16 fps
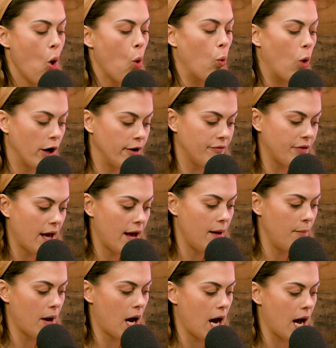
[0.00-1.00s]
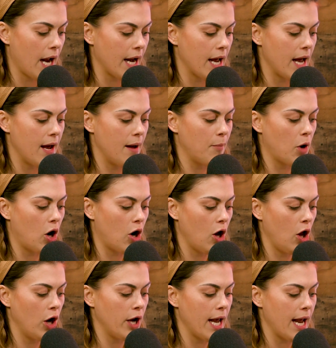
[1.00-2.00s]
One of them, I am
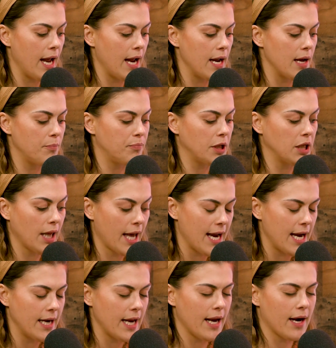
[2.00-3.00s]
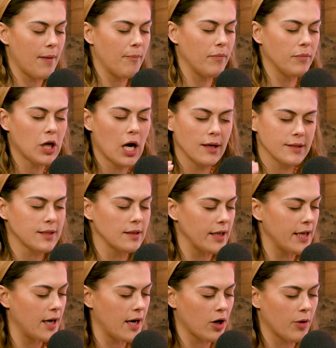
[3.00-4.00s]
on a plane, and I'm
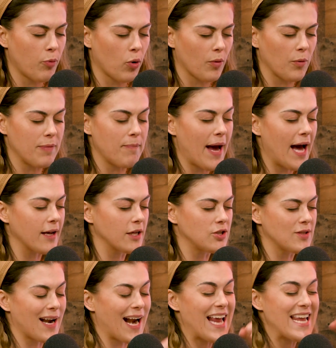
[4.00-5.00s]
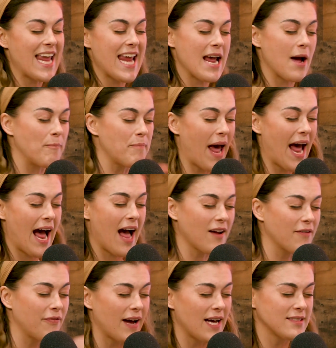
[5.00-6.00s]
constantly in an airport with baggage that I can't
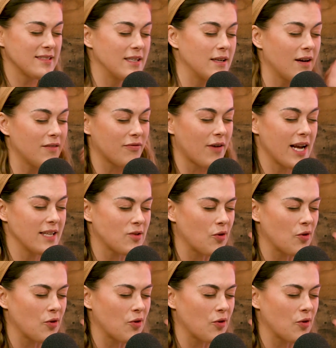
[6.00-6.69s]
pack fast enough, right?